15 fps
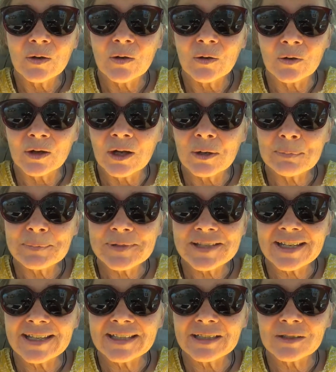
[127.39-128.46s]
or
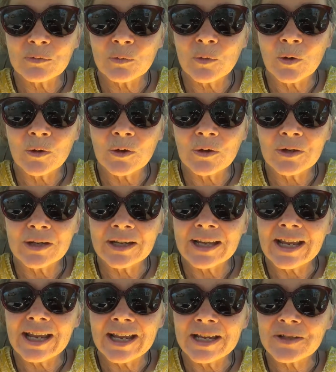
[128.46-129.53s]
upset, war,
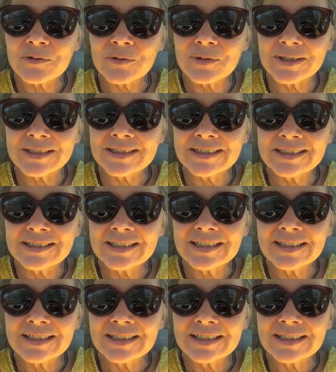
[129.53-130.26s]
hatred,